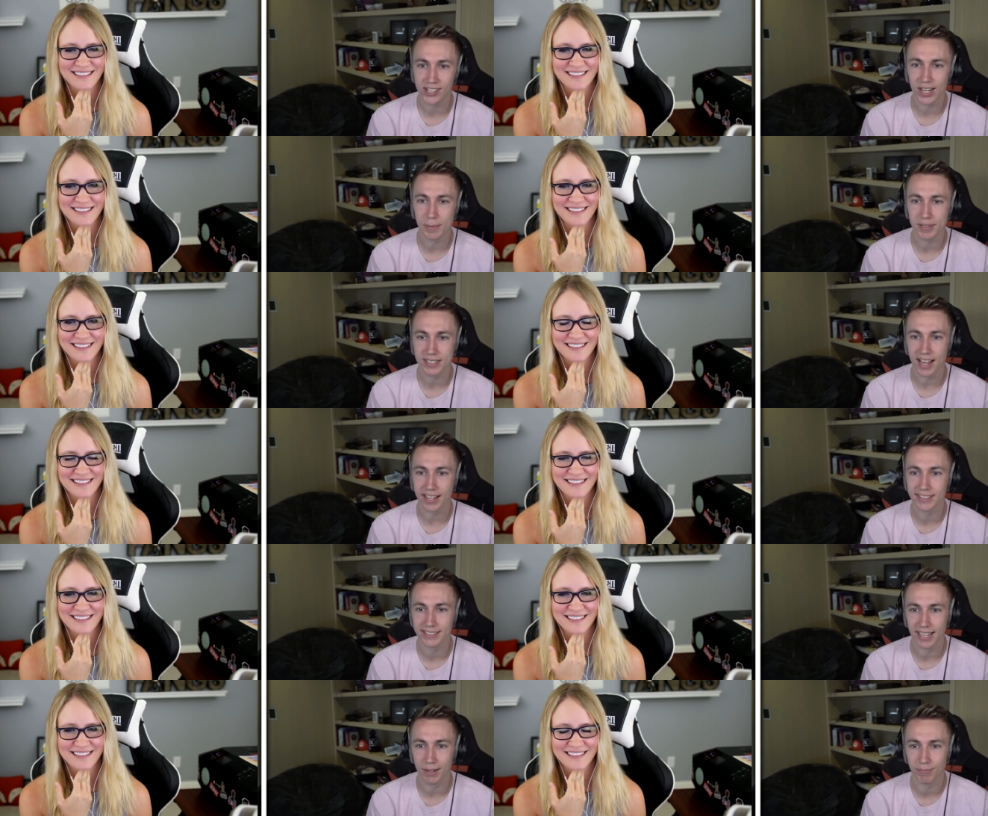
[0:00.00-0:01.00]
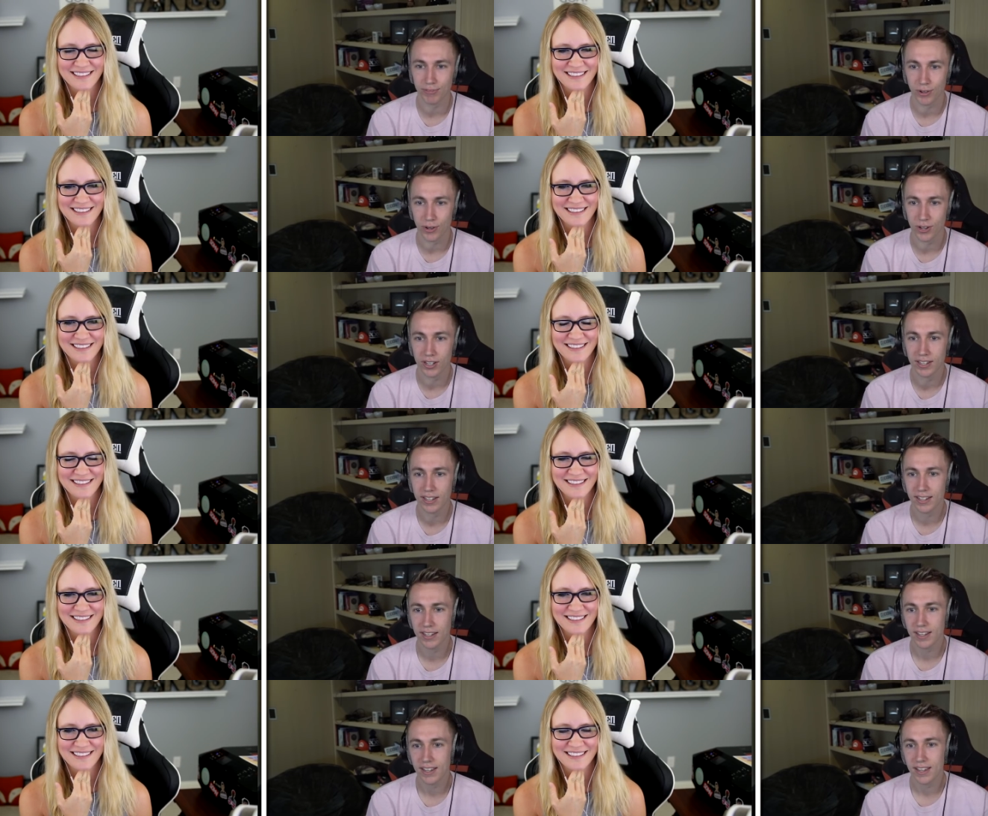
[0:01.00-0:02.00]
Speaker 1: The cheapest I can sell him for
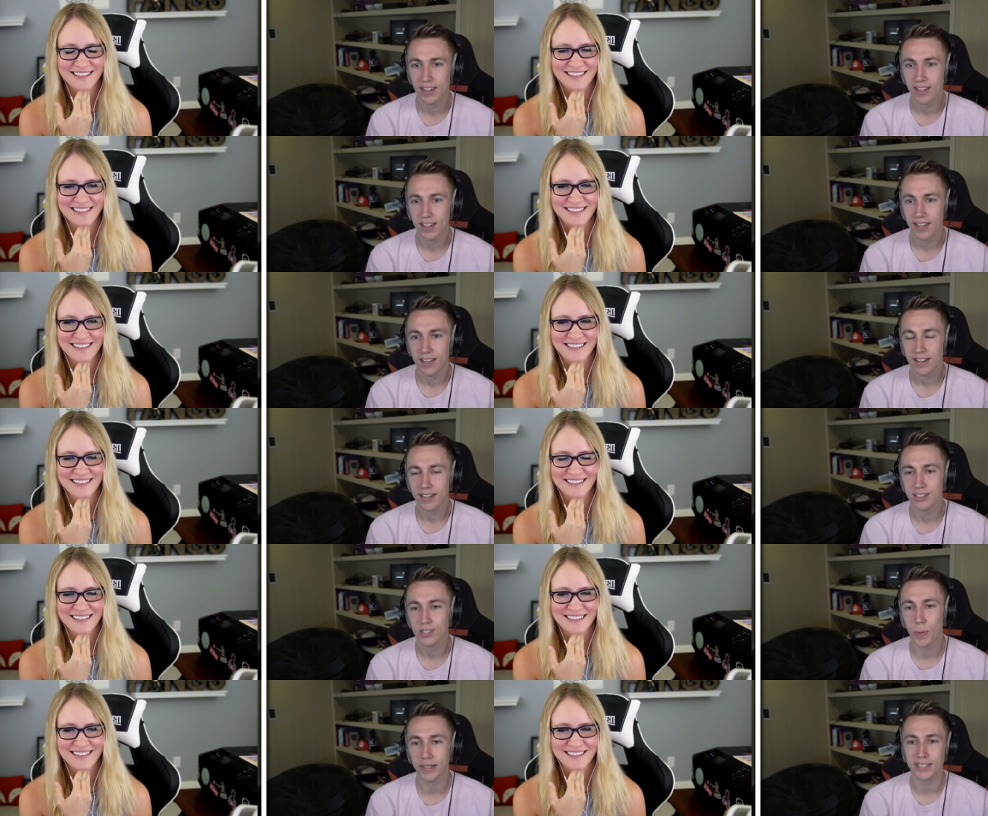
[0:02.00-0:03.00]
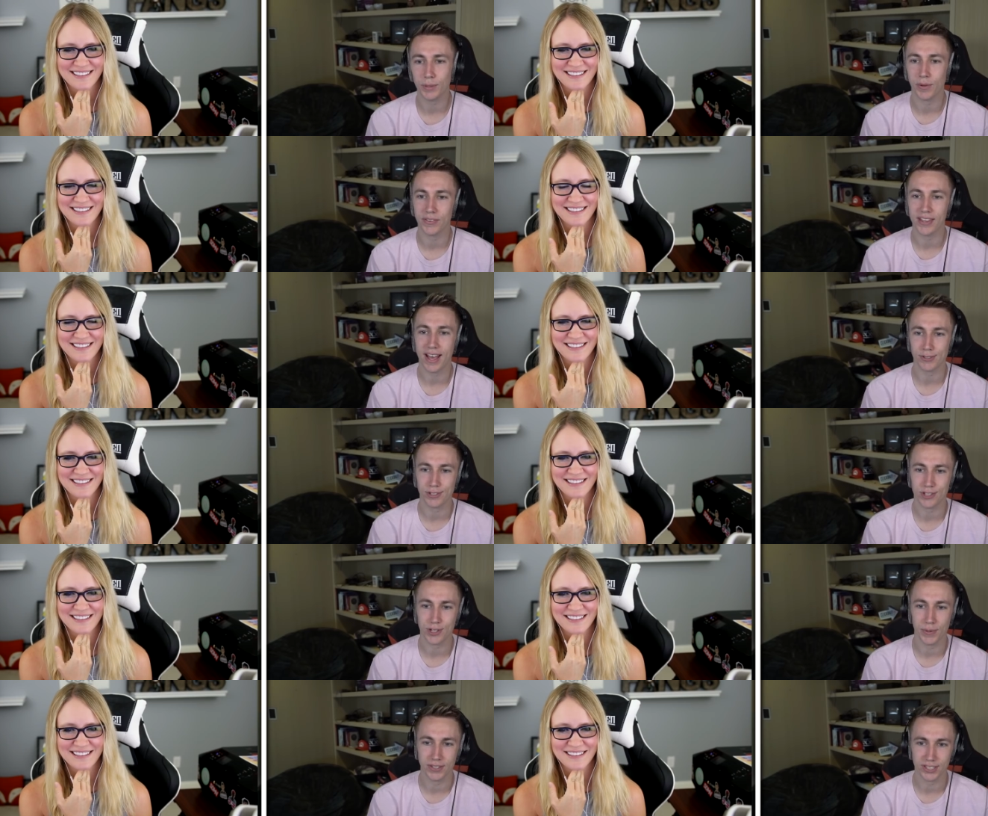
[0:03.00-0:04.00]
is twenty-one thousand
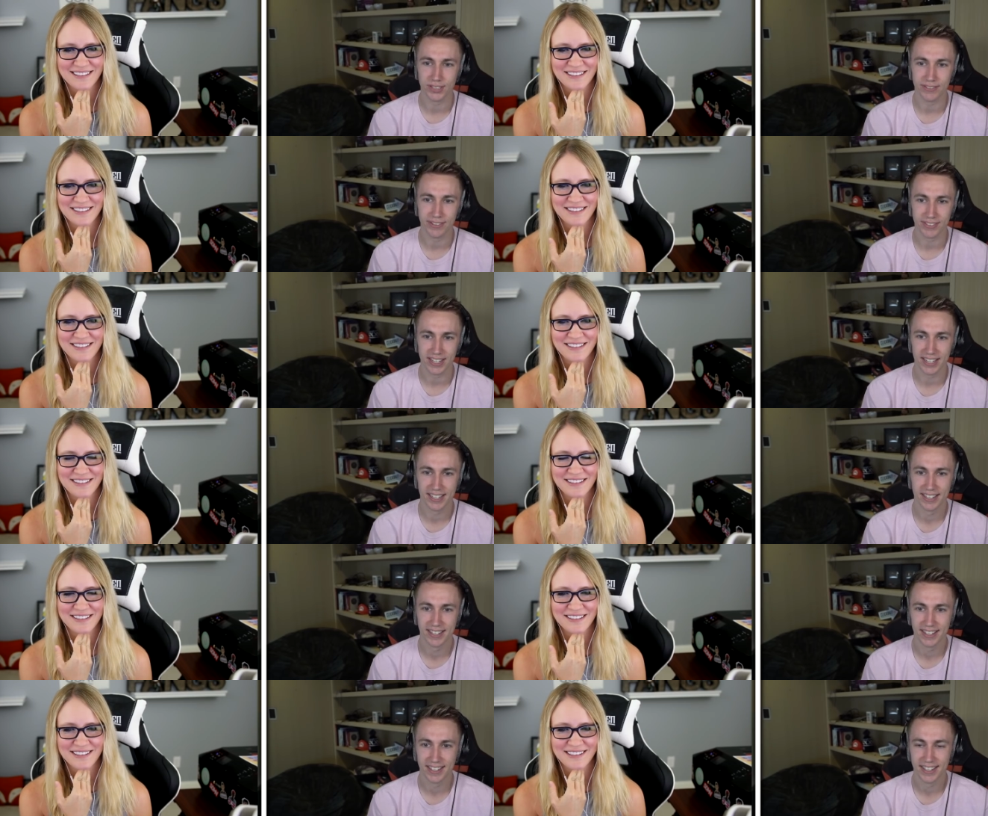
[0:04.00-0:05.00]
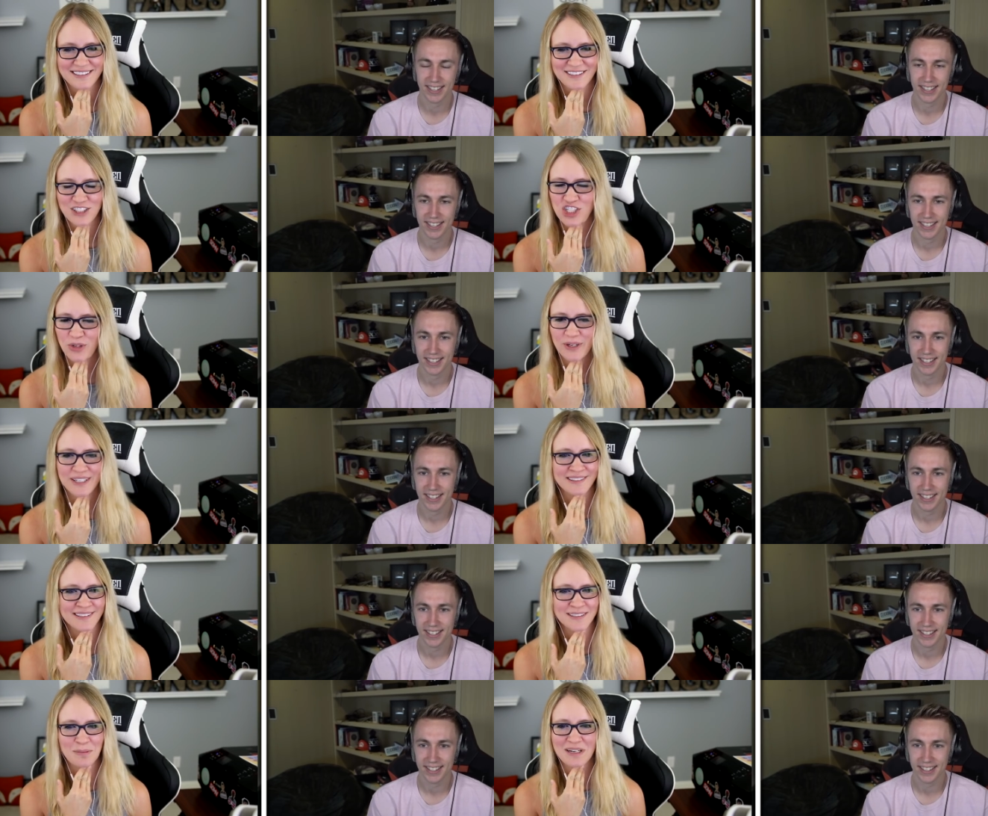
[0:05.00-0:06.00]
two hundred fifty.
Speaker 2: Do it.
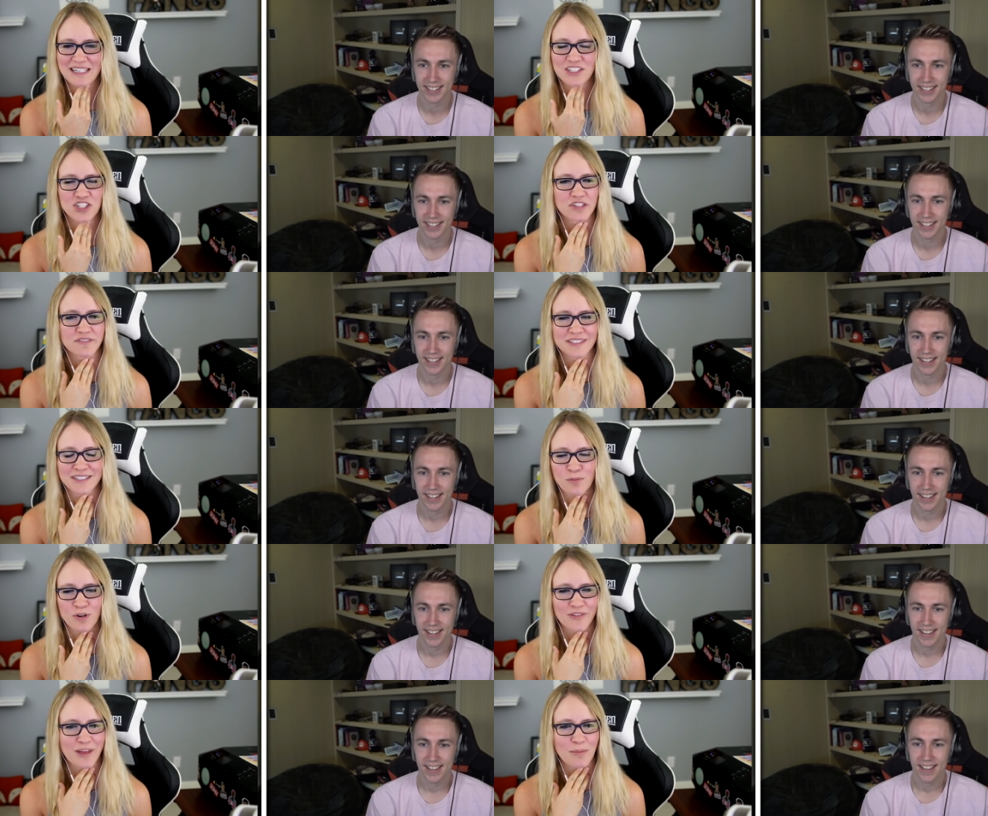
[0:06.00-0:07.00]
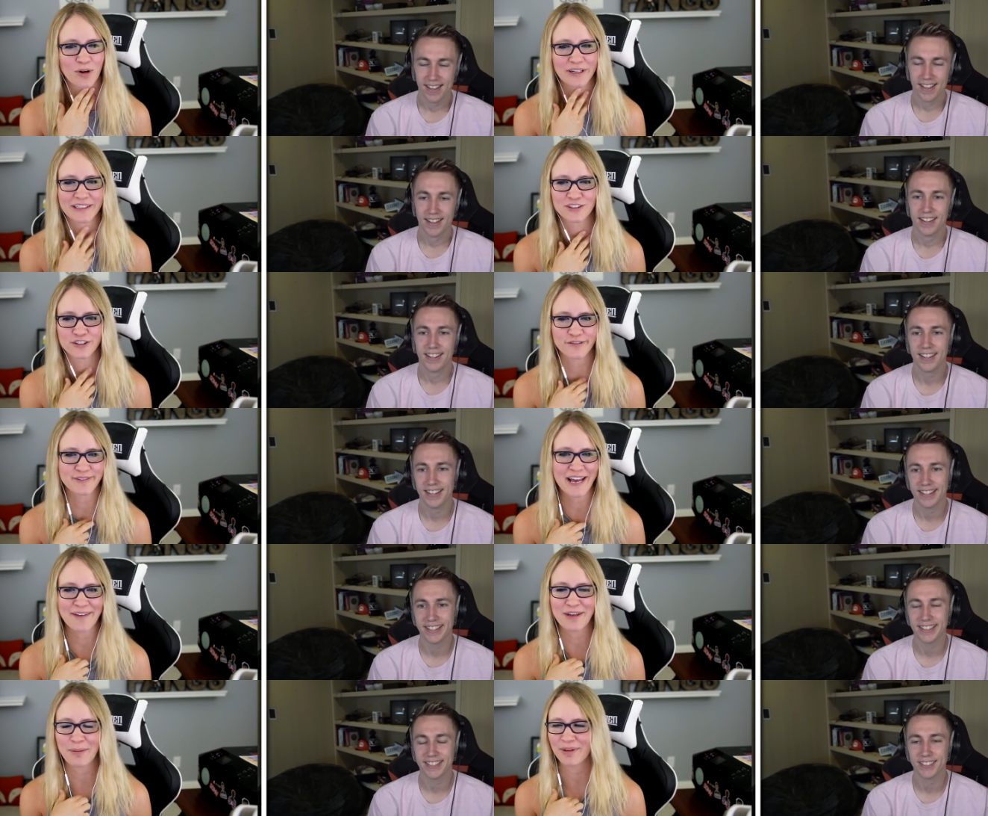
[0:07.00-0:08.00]
Somebody deserves it. Someone on that market deserves to
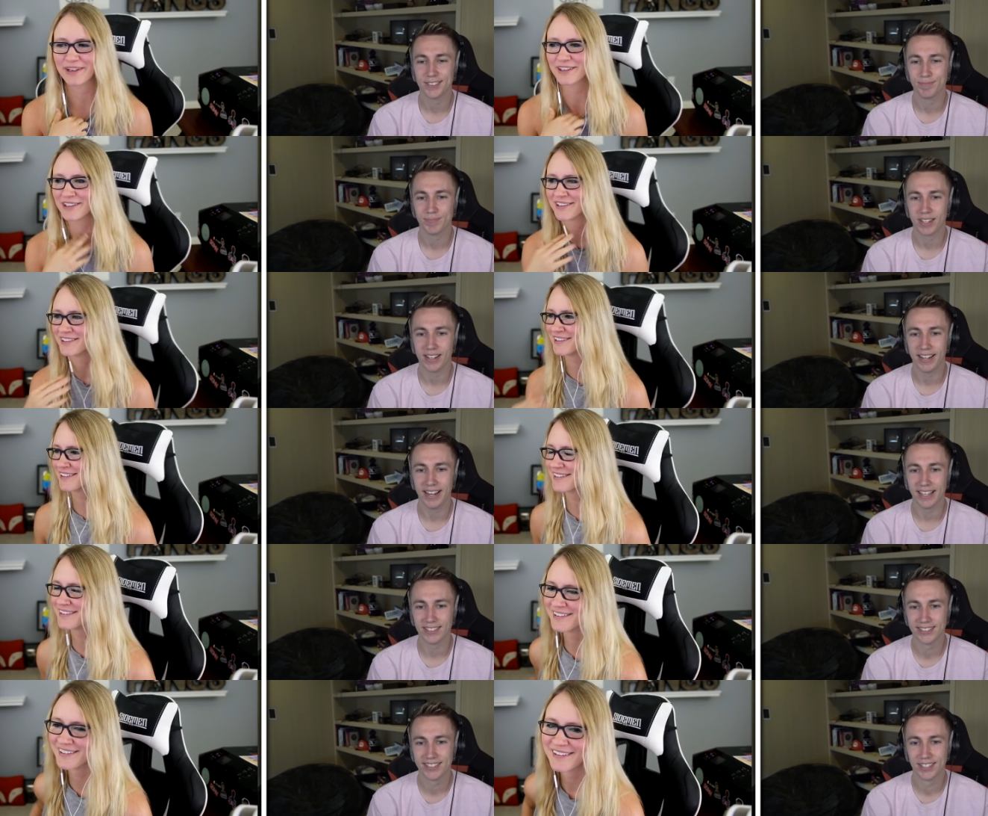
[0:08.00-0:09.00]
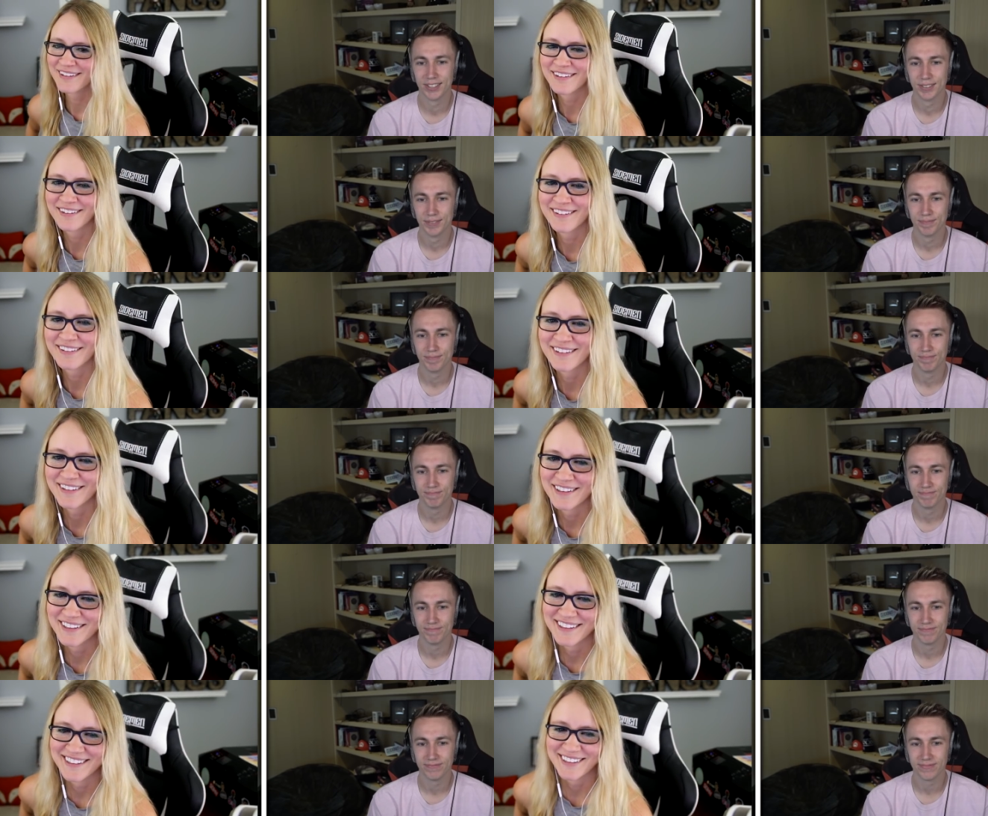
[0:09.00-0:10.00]
have that player.
Speaker 1: List.
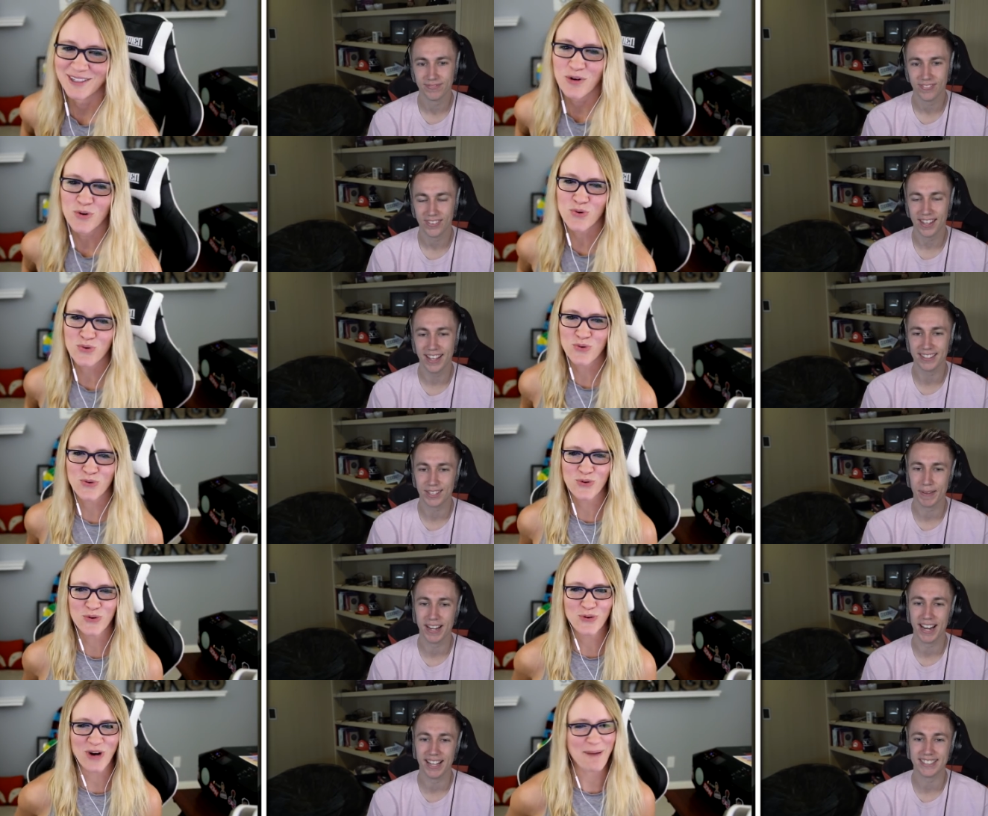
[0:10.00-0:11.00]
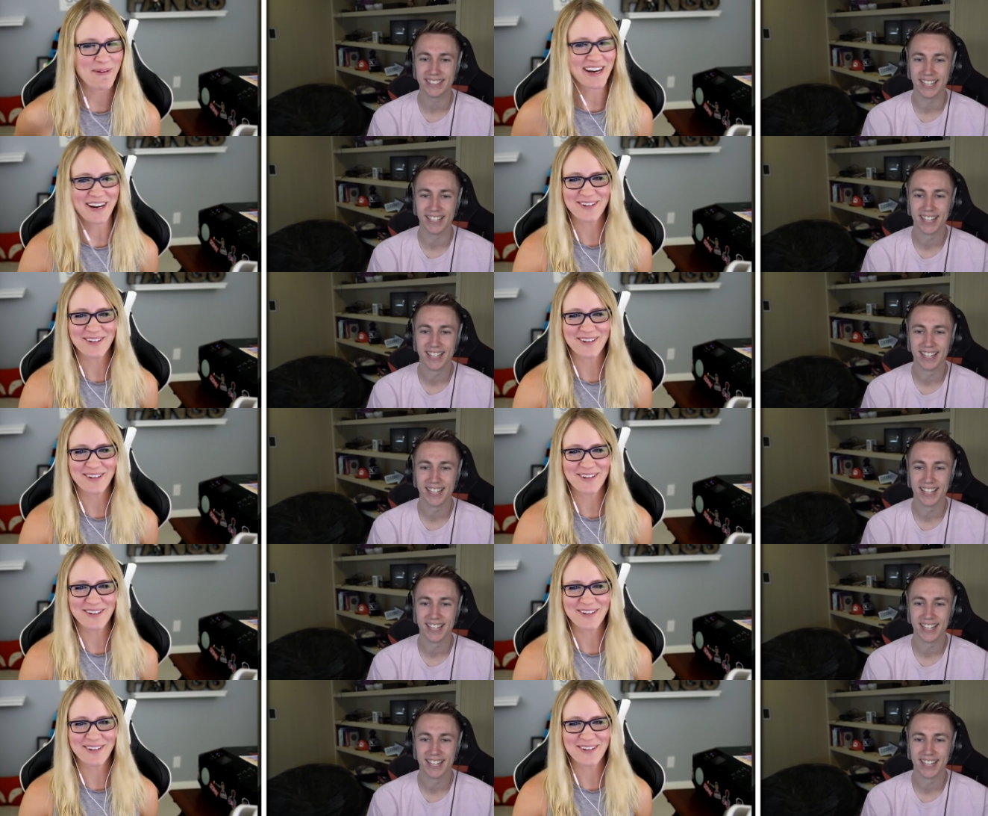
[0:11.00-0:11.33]
It's been listed.
Speaker 2: I bet he